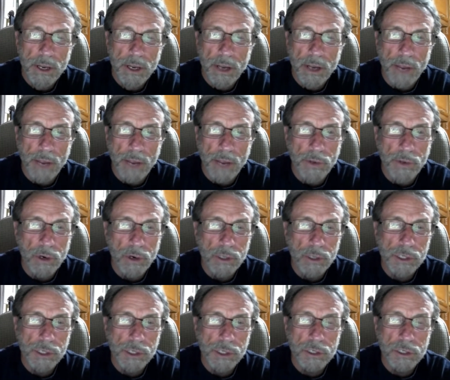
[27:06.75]
and there are
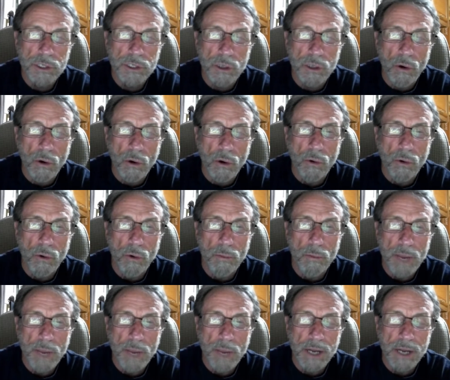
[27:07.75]
just so
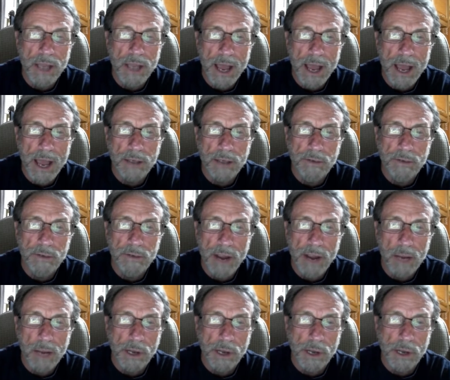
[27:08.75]
many active
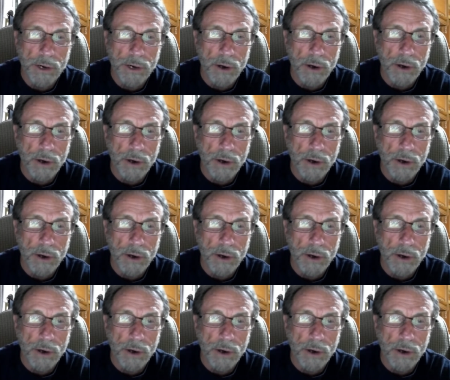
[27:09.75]
hams out here.